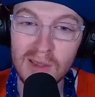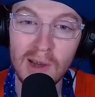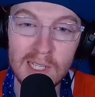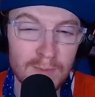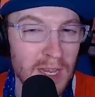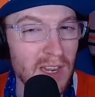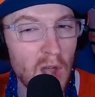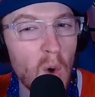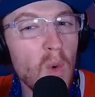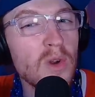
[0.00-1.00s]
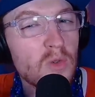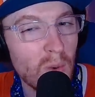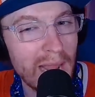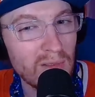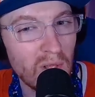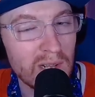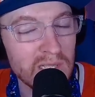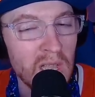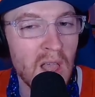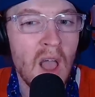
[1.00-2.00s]
looks, but no great
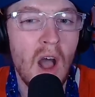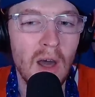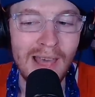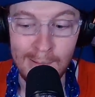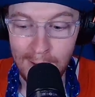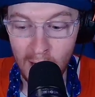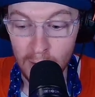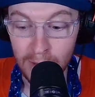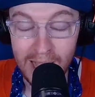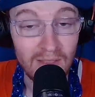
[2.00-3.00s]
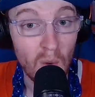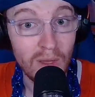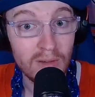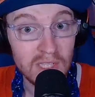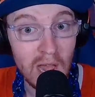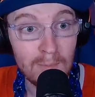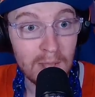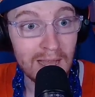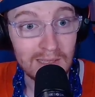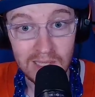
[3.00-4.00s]
looks on that power play. And the Oilers' top
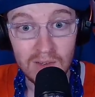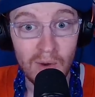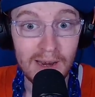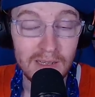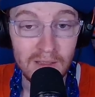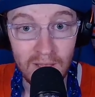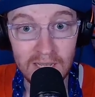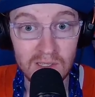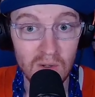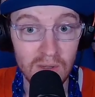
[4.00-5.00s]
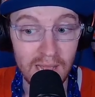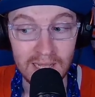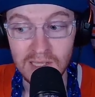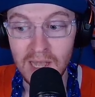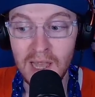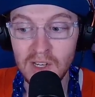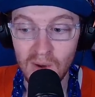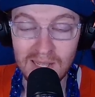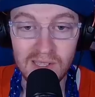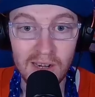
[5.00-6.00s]
guns, credit to the Vegas Golden Knights,
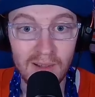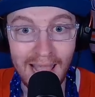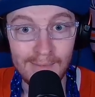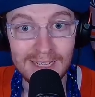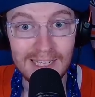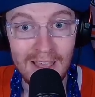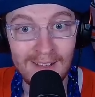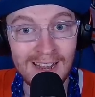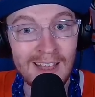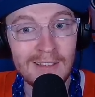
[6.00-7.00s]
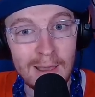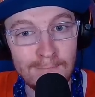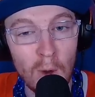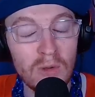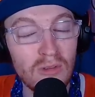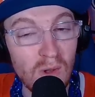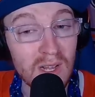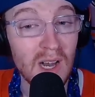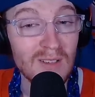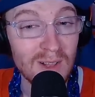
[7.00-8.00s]
Draisaitl and McDavid, they both look
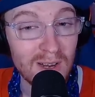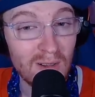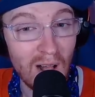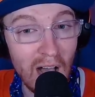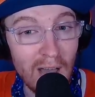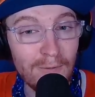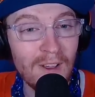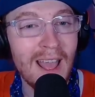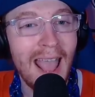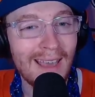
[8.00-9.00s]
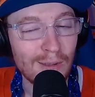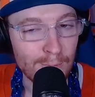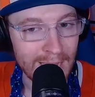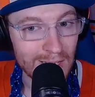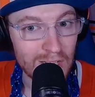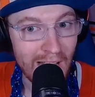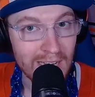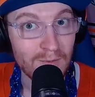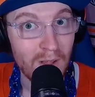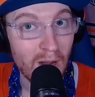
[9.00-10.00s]
a little off, and they're being checked
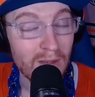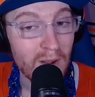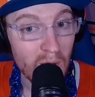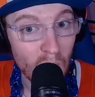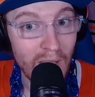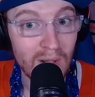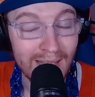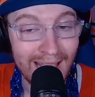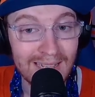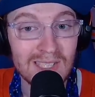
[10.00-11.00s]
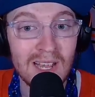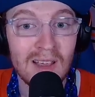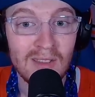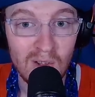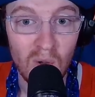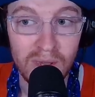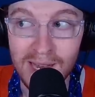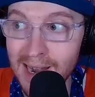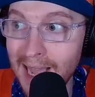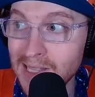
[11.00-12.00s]
very, very well against the Golden
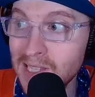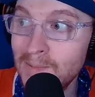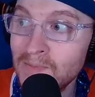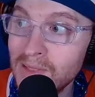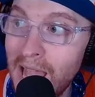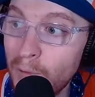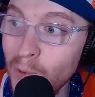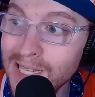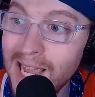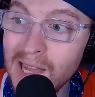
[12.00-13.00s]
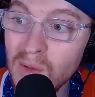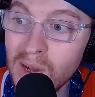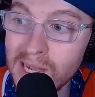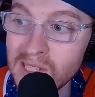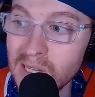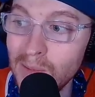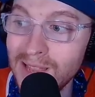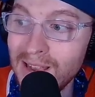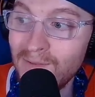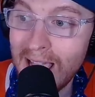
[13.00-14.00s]
Knights. Now, if we take a look at some of
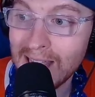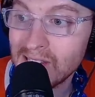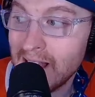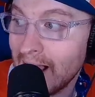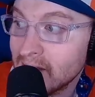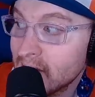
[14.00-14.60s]
the advanced stats